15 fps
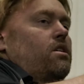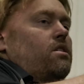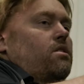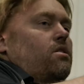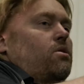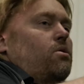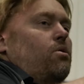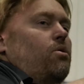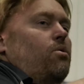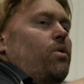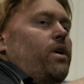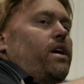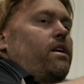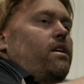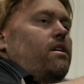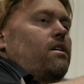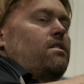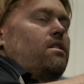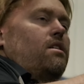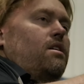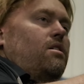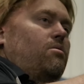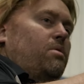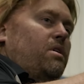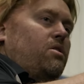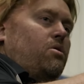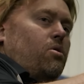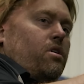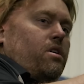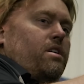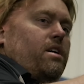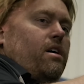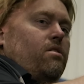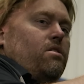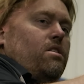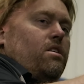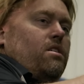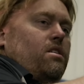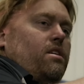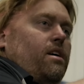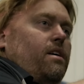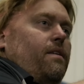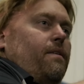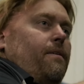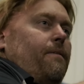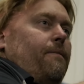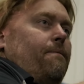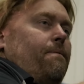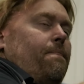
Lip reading: just to hold the weight. Doesn't need to be torqued down just yet.